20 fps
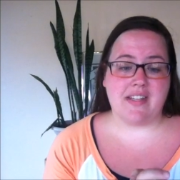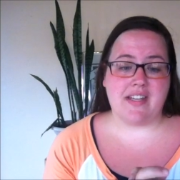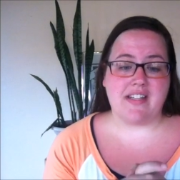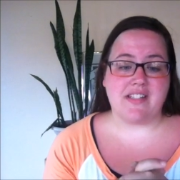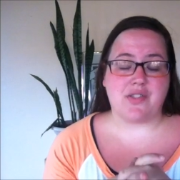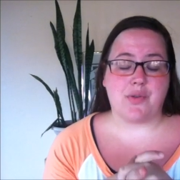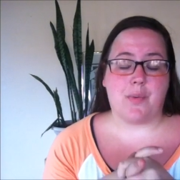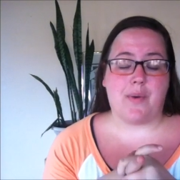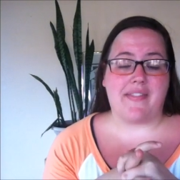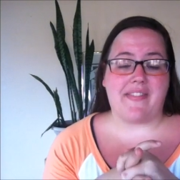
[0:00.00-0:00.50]

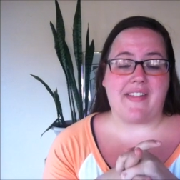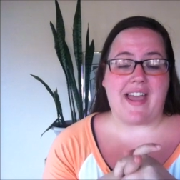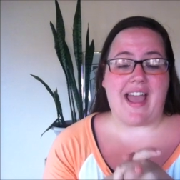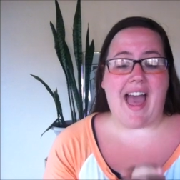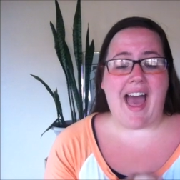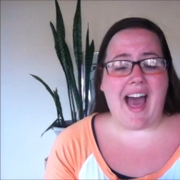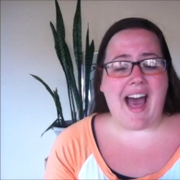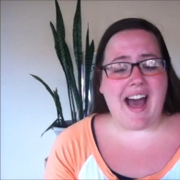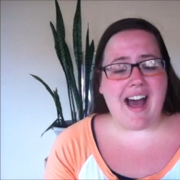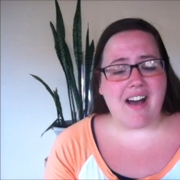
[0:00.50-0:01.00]
and to what they
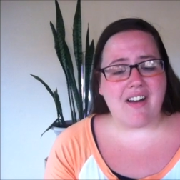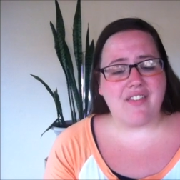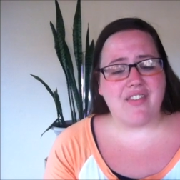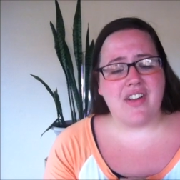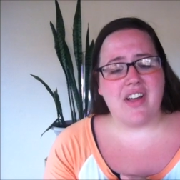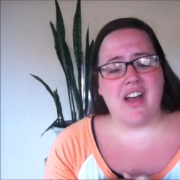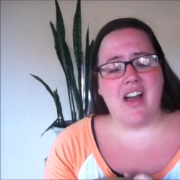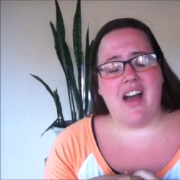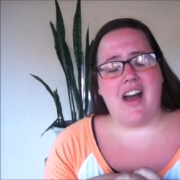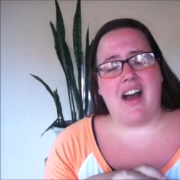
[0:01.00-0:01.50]

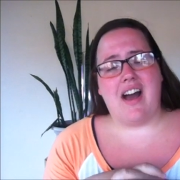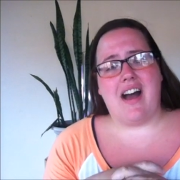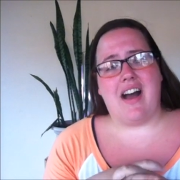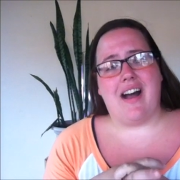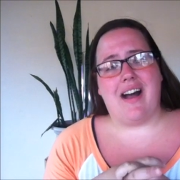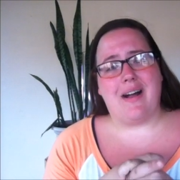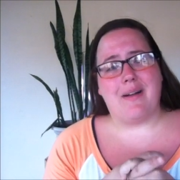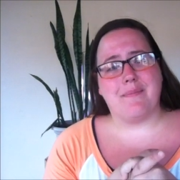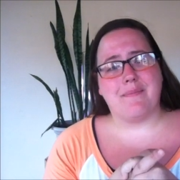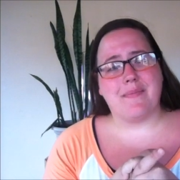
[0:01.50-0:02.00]
have,
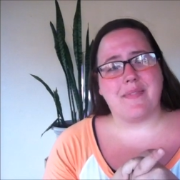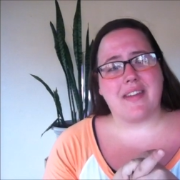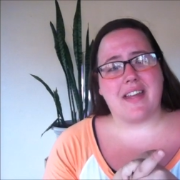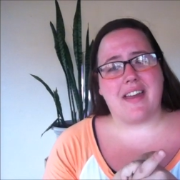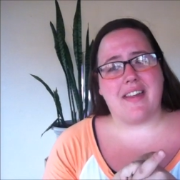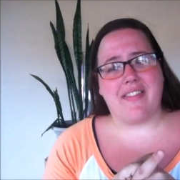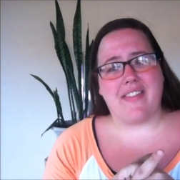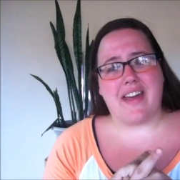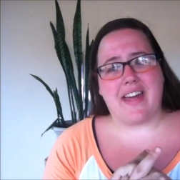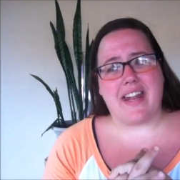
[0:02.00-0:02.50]
um,
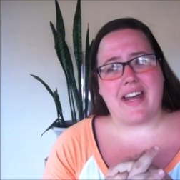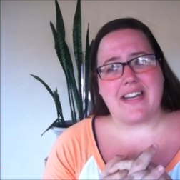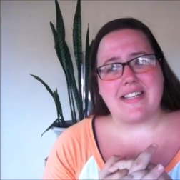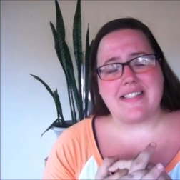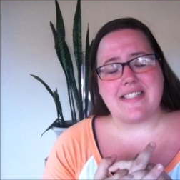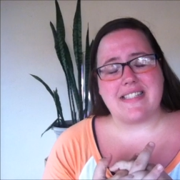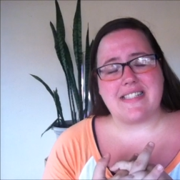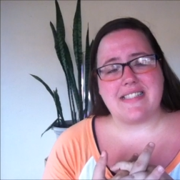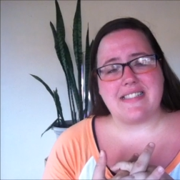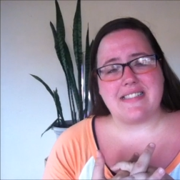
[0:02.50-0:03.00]
and that I
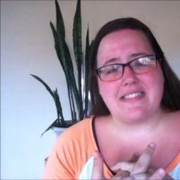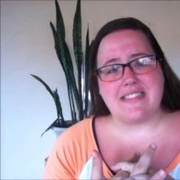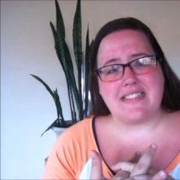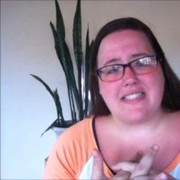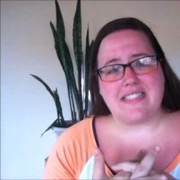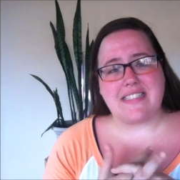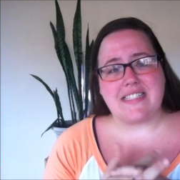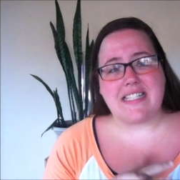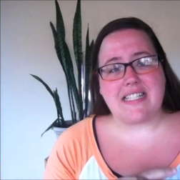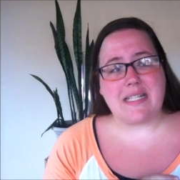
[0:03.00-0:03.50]
didn't
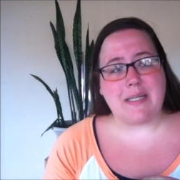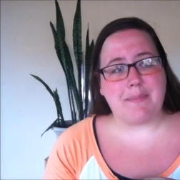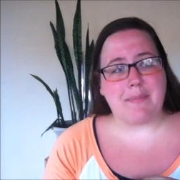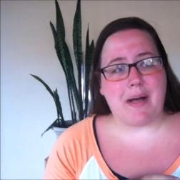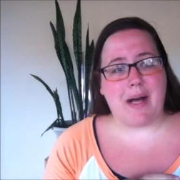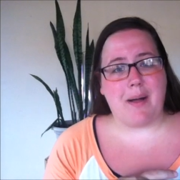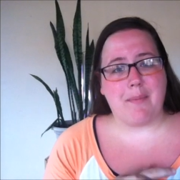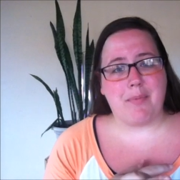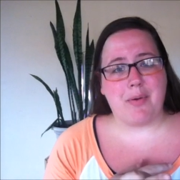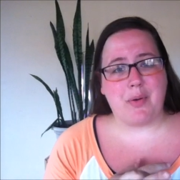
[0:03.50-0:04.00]
need to keep
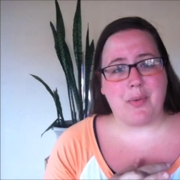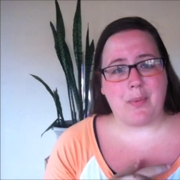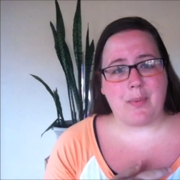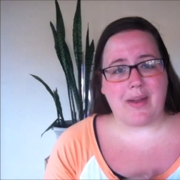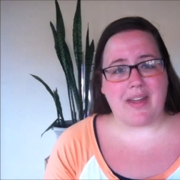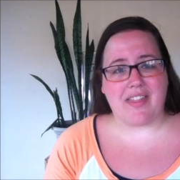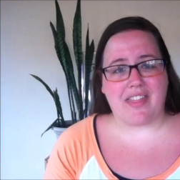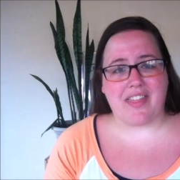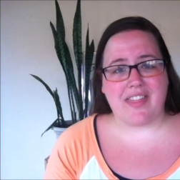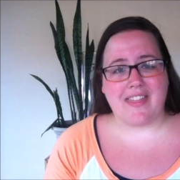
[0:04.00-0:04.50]
up
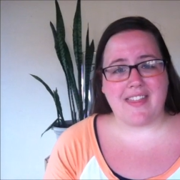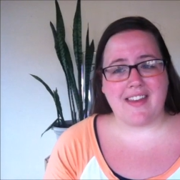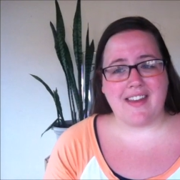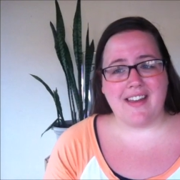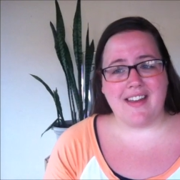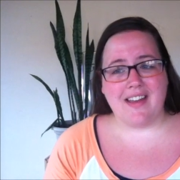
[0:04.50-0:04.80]
with